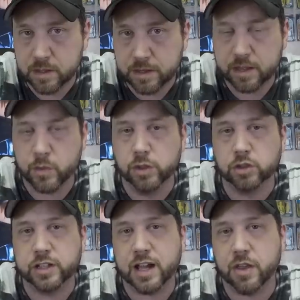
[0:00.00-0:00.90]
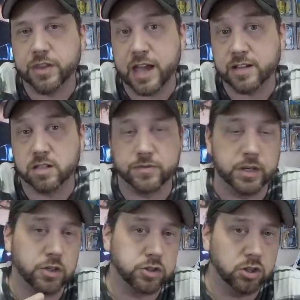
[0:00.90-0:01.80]
Now that we looked at how the action
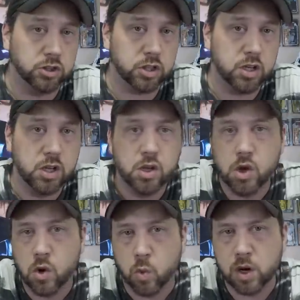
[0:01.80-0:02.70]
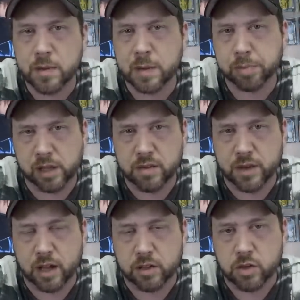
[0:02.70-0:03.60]
figures look, what about play
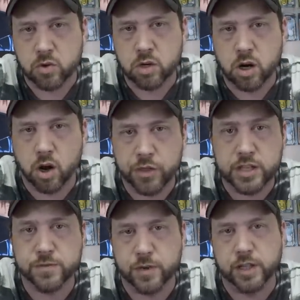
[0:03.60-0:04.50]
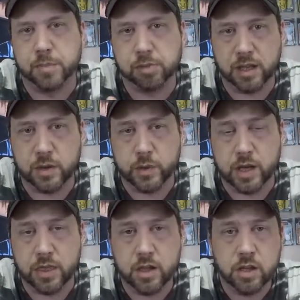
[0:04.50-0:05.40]
value? Are these fun to play
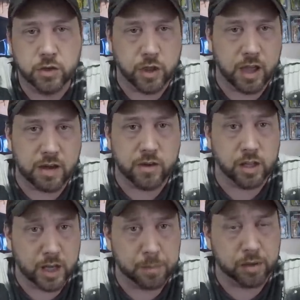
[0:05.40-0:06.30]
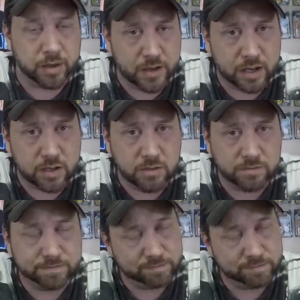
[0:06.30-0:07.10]
with? Do they have a lot of play value?